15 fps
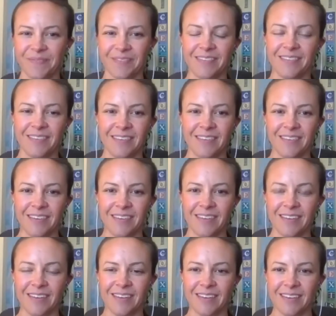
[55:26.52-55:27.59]
all right
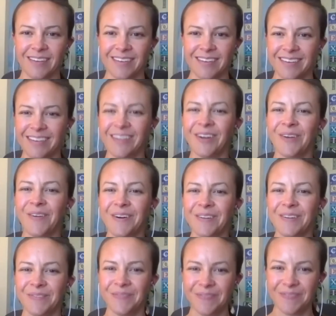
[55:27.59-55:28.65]
thank you you're welcome
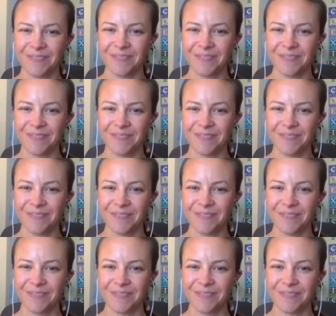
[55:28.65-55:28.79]
thank you